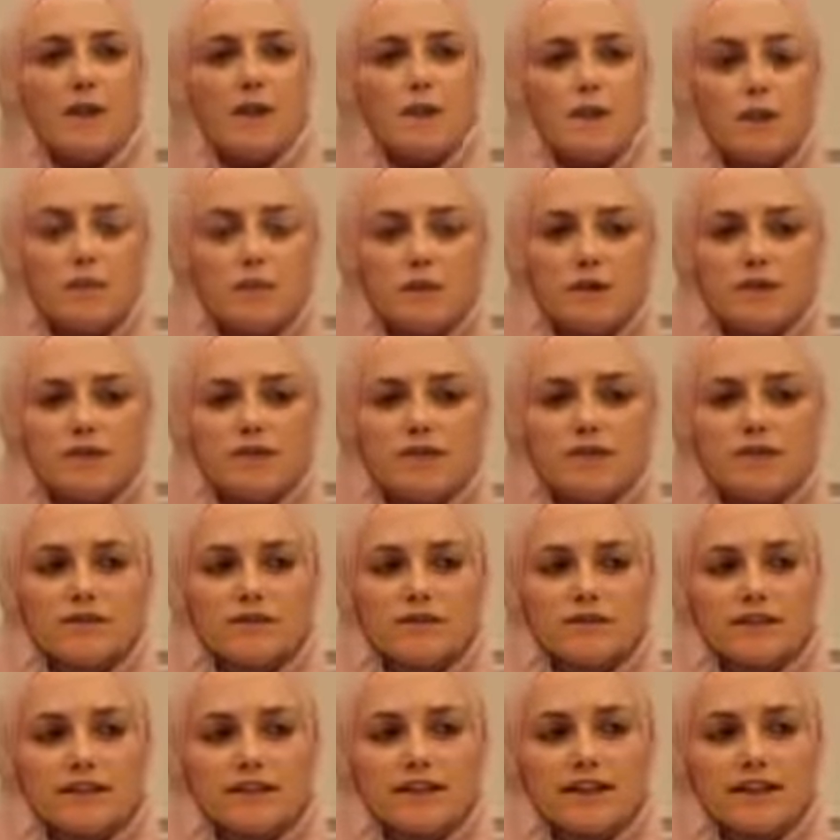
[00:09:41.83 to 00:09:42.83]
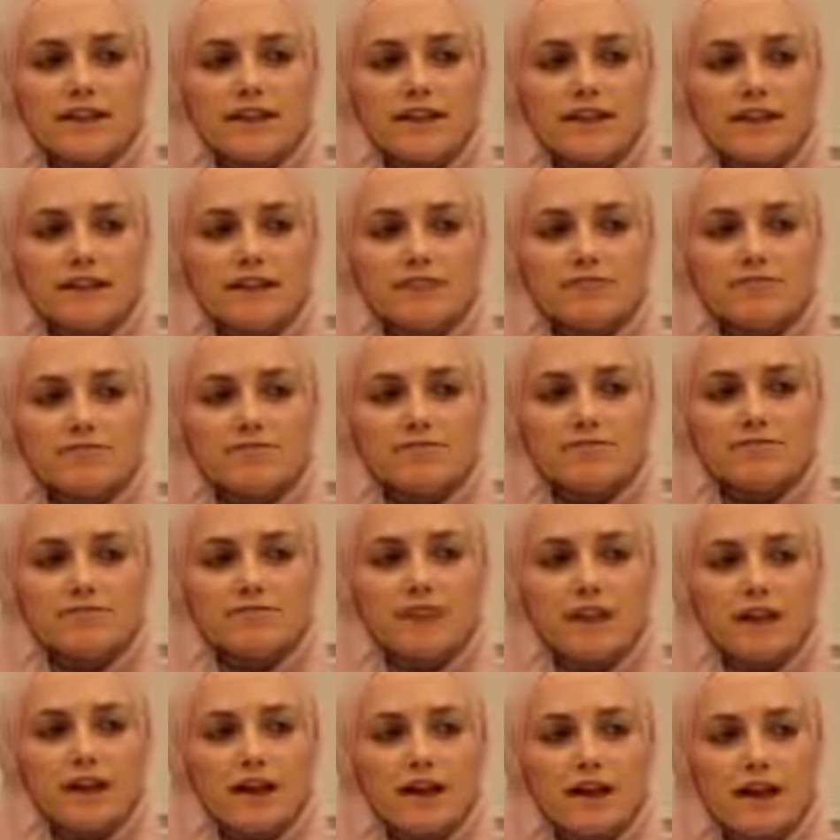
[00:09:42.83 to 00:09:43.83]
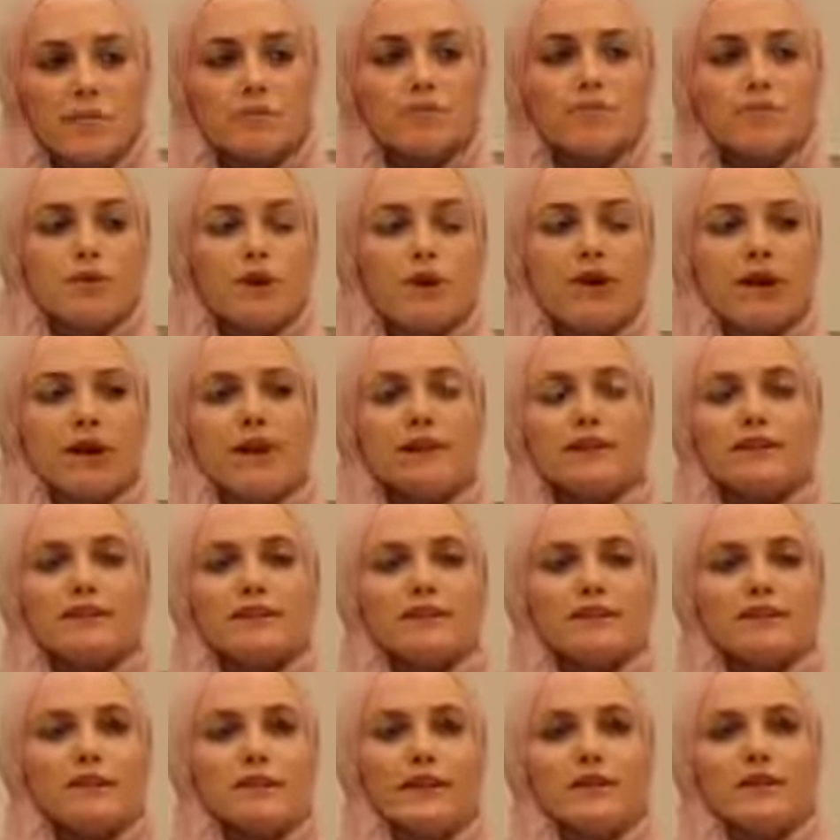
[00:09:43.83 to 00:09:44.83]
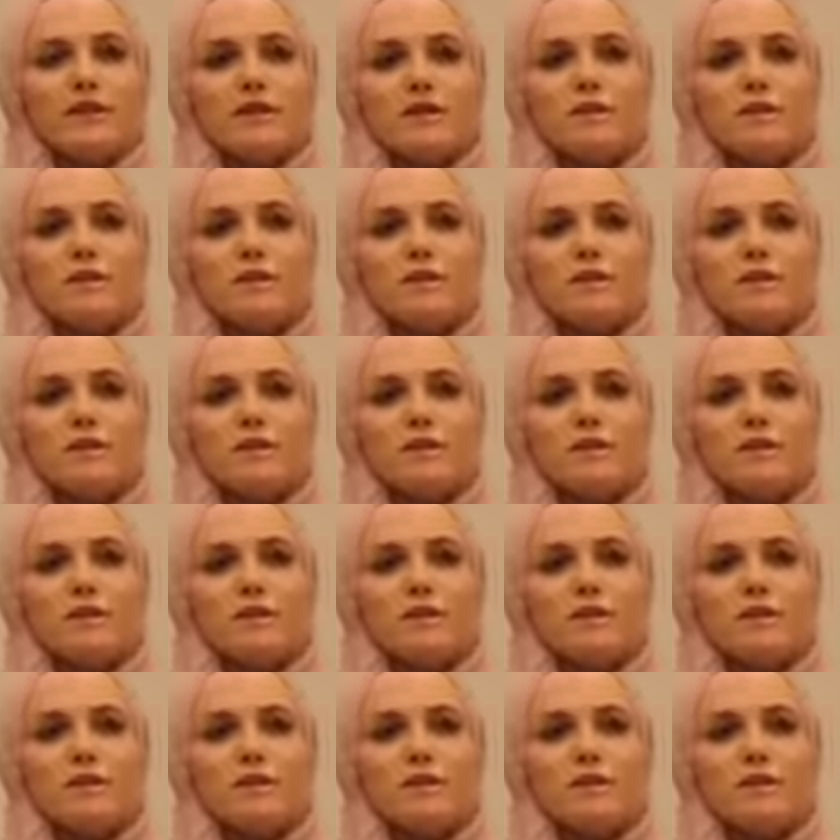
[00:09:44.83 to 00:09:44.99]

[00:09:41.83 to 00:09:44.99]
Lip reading: almost a prize